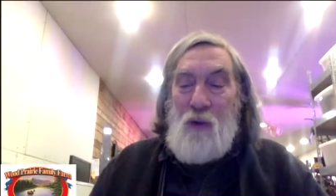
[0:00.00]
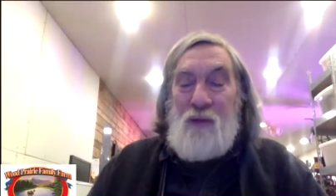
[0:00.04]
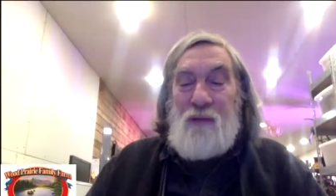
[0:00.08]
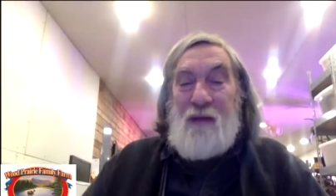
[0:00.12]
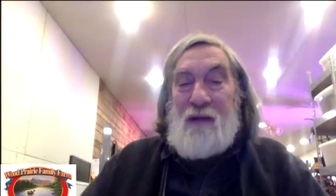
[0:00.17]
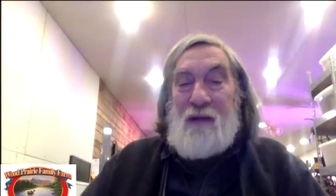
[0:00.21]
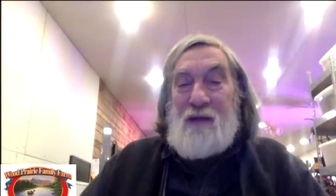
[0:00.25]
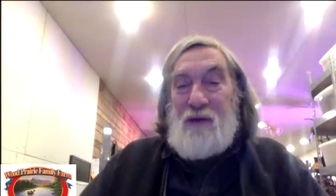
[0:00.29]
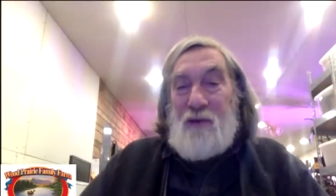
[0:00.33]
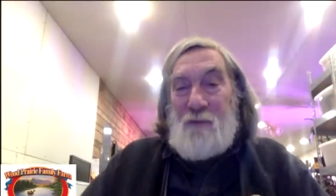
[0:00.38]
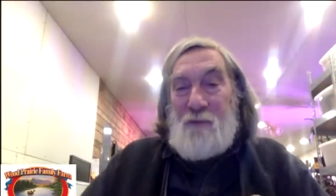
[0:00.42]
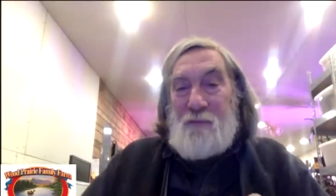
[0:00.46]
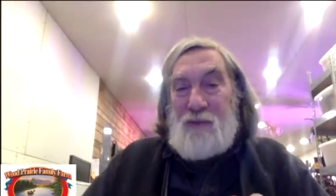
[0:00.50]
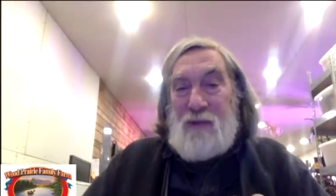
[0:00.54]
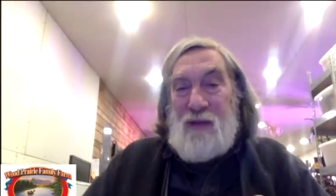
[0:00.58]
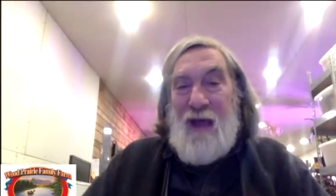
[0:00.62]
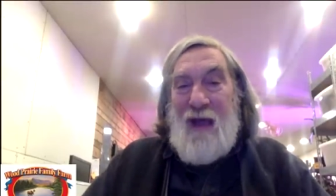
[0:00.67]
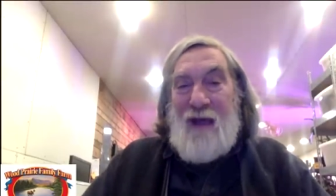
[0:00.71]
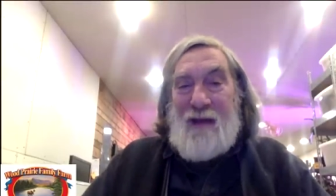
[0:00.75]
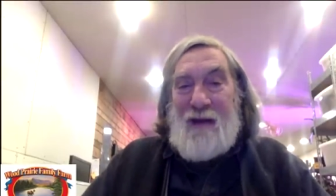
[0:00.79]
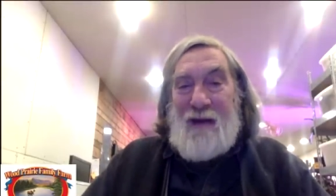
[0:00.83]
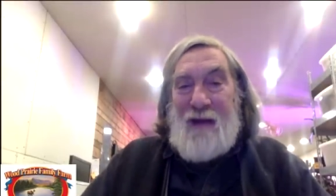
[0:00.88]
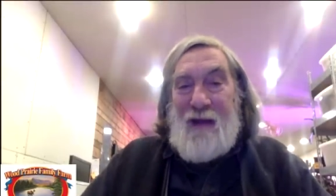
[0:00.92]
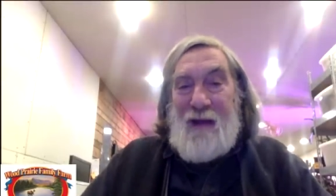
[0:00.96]
But really,
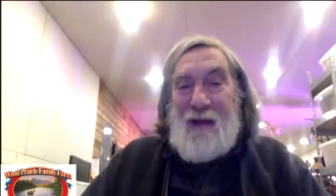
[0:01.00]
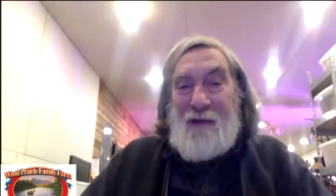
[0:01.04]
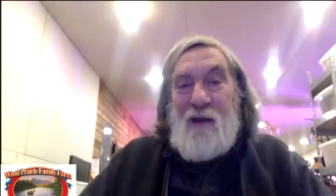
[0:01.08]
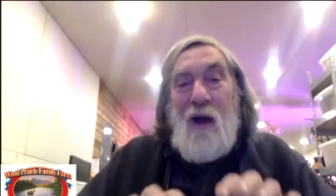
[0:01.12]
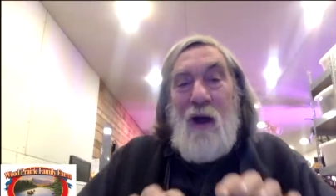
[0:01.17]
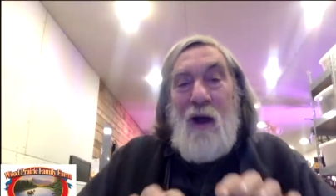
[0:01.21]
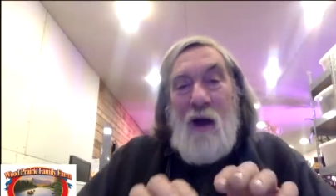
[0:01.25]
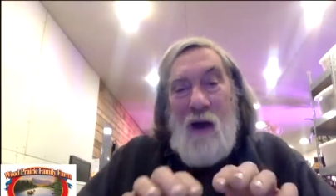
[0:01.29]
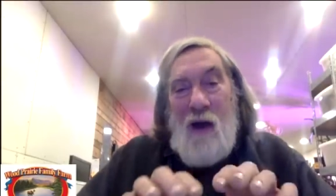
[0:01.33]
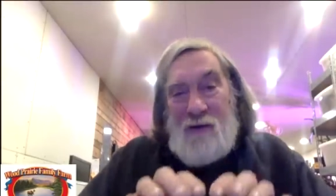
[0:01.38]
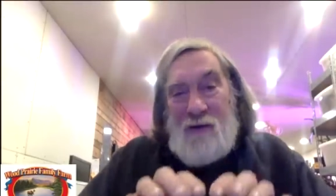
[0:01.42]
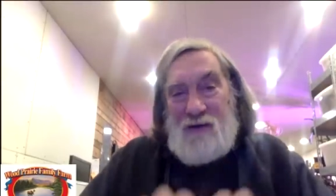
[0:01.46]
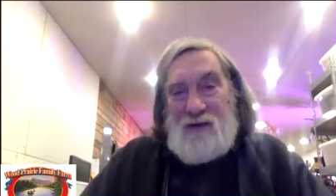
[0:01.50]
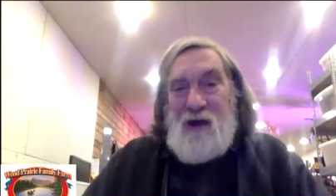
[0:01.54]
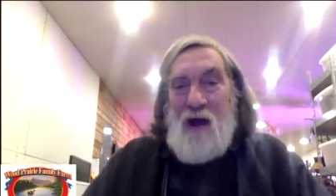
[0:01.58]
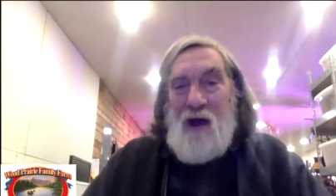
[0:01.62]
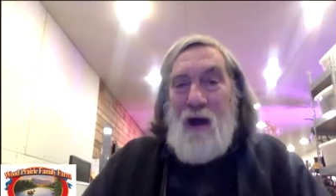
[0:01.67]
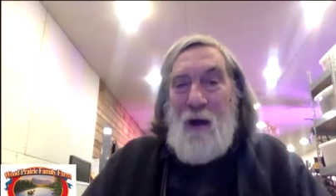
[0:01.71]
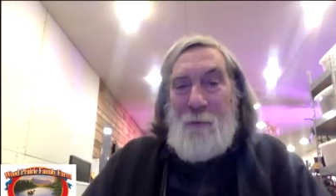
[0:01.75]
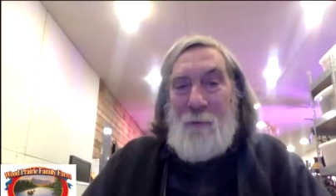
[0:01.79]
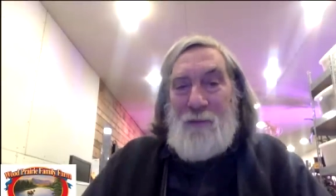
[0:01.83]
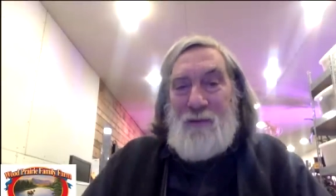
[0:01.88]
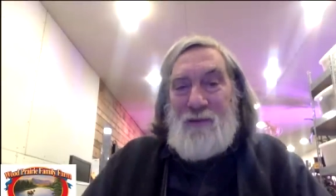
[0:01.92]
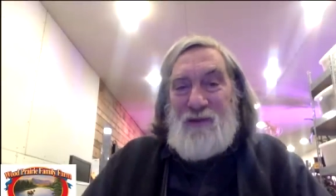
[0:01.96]
you're planting it
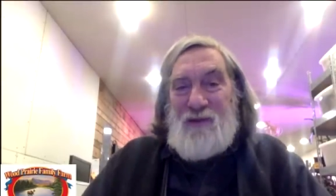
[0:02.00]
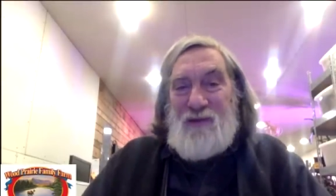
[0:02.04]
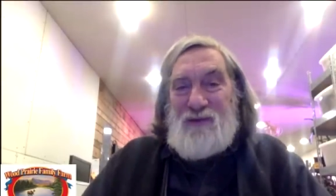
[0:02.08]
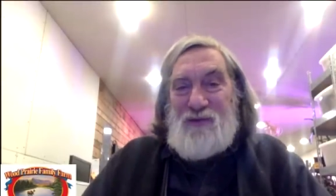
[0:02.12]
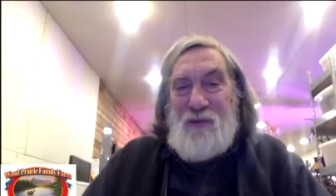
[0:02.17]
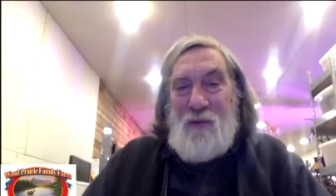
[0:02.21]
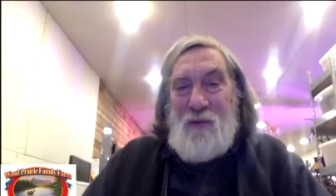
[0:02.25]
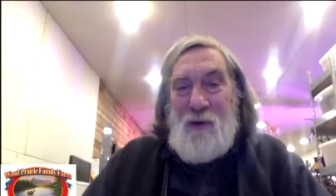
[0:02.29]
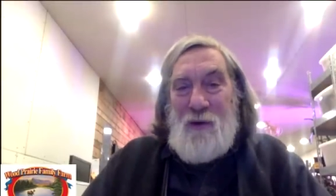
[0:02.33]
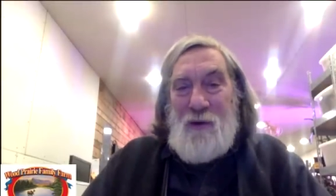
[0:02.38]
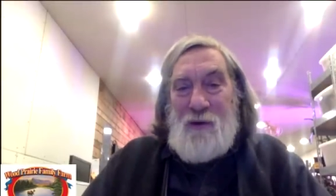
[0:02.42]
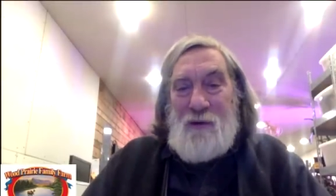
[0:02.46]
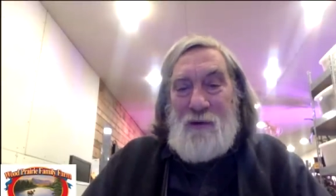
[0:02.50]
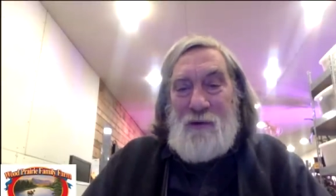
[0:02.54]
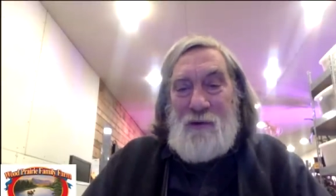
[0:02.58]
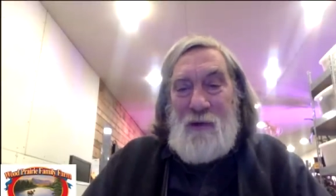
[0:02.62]
on top of the